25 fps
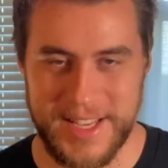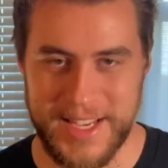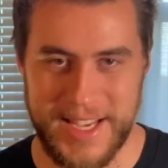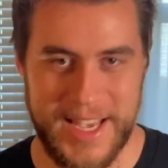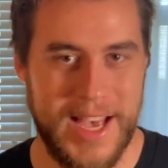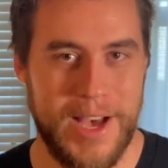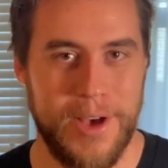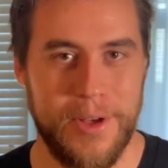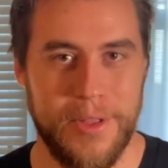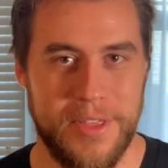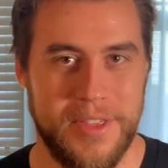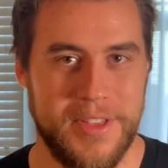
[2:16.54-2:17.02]
like
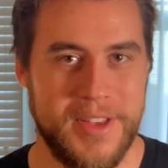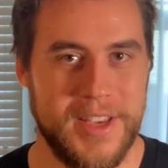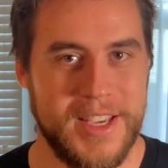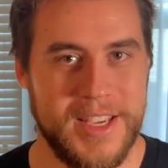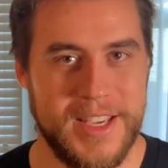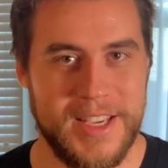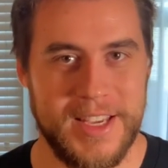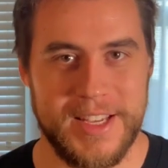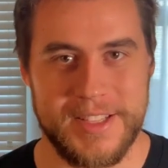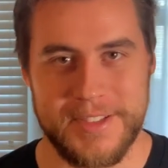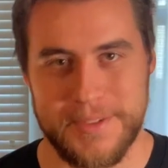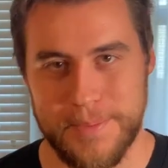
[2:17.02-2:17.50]

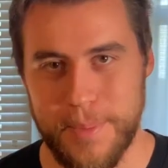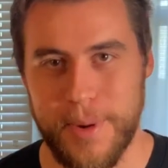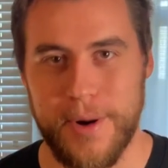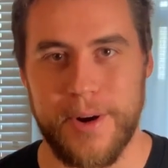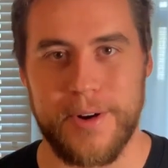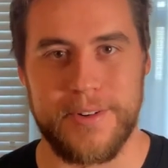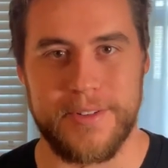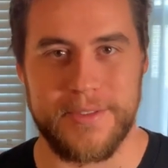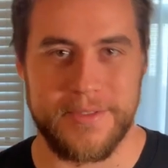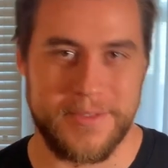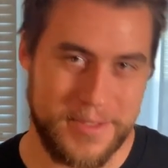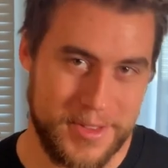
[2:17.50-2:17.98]
healthy, it's
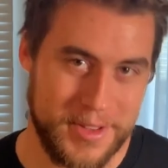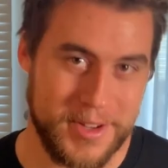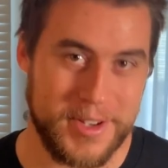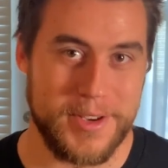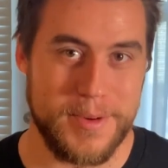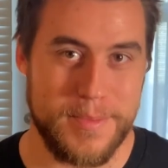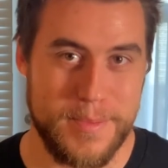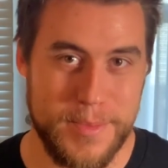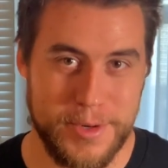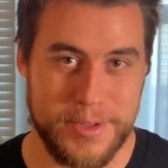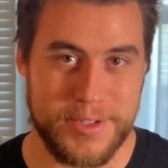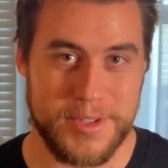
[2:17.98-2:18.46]
part of the
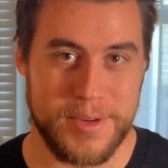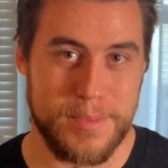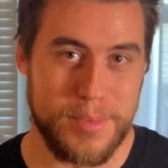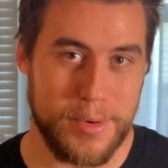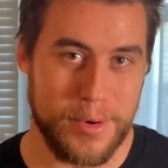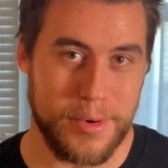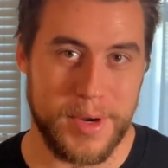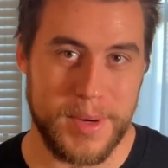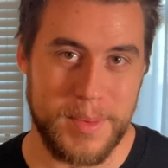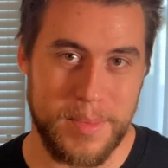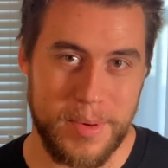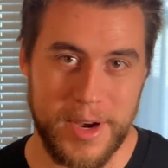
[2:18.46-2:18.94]
kombucha
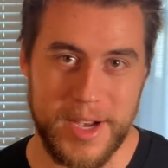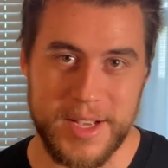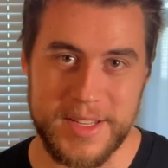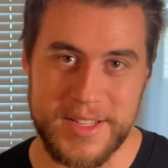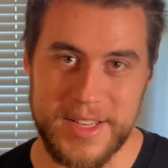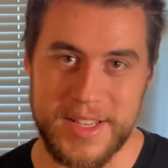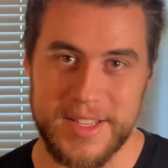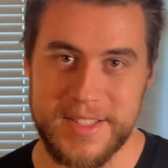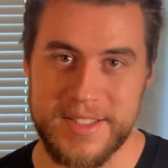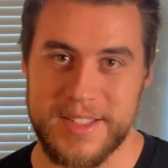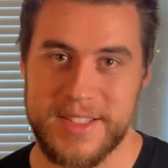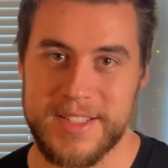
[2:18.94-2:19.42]
brewing
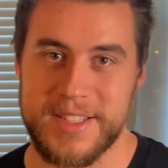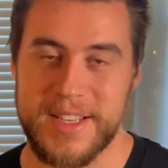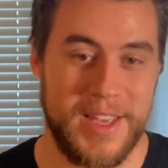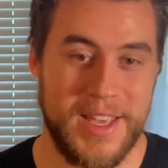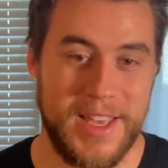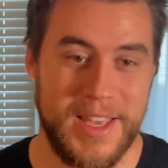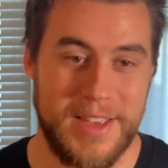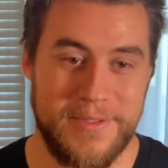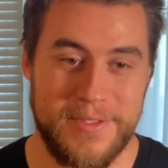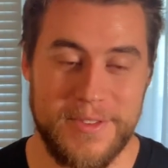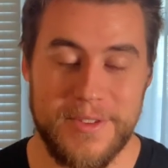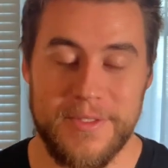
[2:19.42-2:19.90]
process.
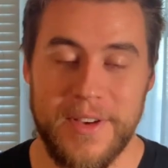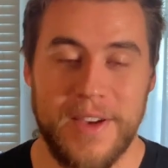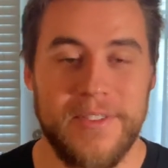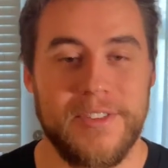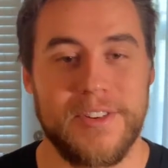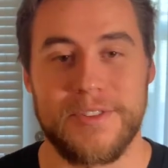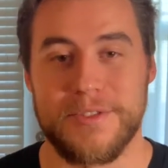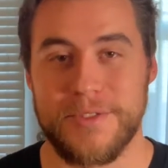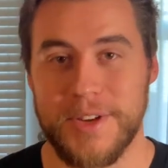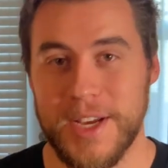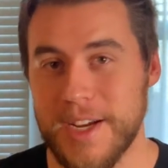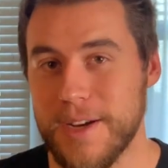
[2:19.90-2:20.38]
If you've
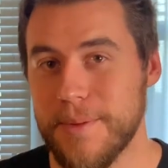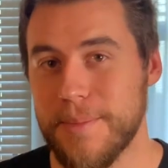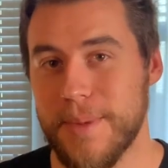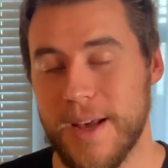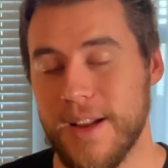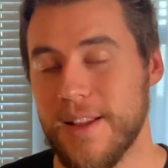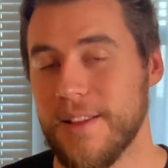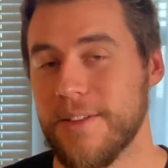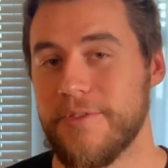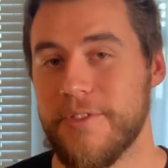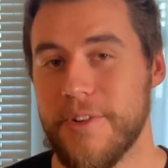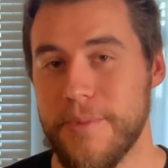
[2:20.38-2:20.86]
ever drank a
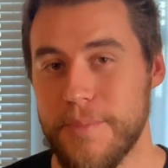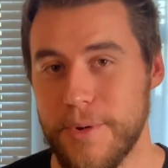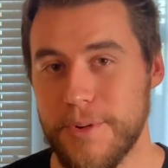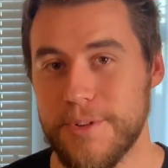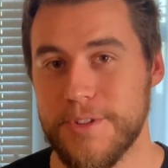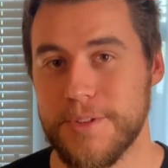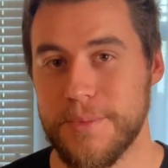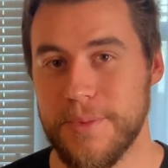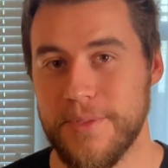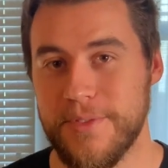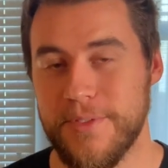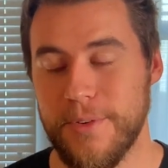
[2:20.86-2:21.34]
bottle of
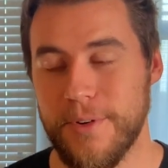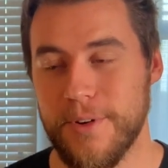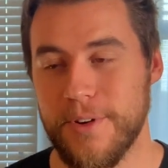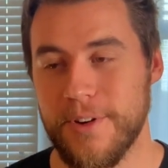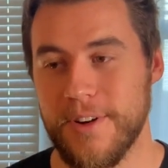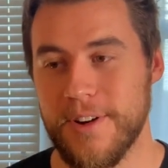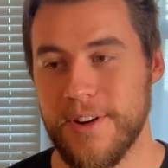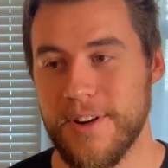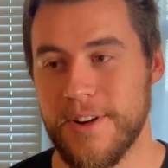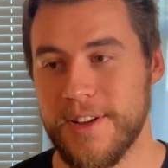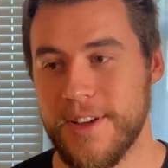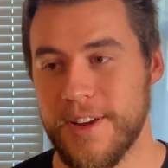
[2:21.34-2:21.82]
kombucha
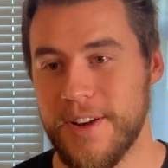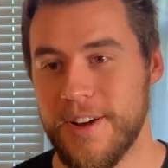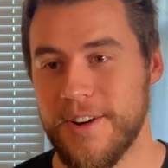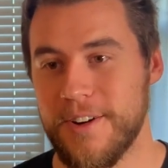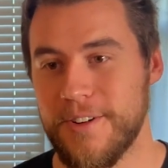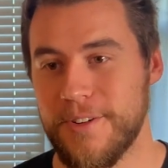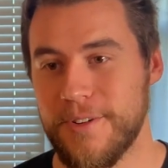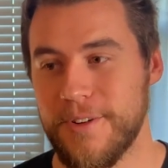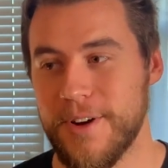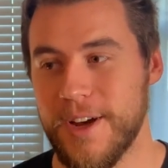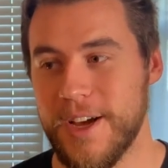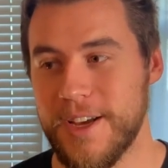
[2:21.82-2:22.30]
before,
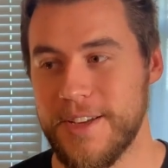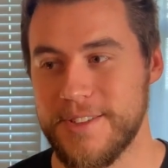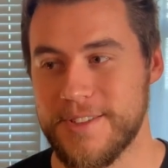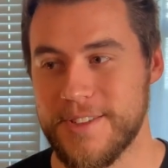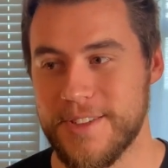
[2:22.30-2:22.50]
a